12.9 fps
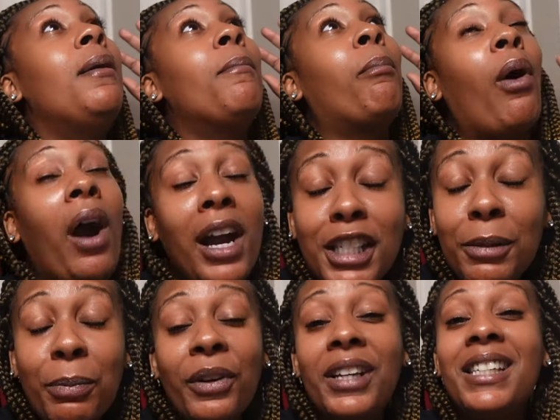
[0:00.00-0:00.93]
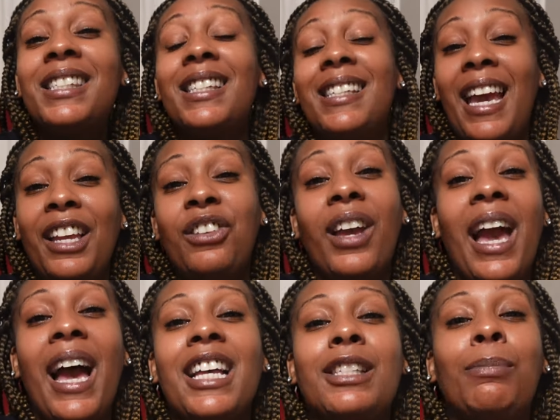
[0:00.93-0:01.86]
prosperous today, you
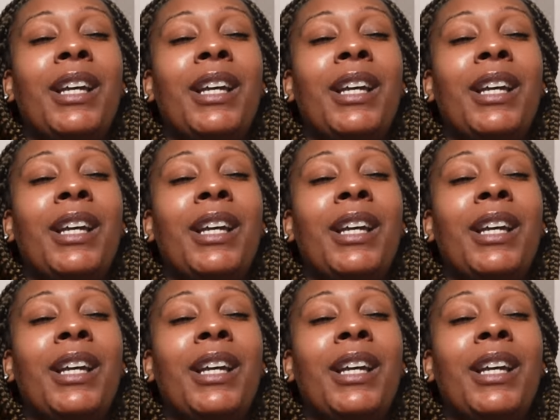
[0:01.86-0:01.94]
guys.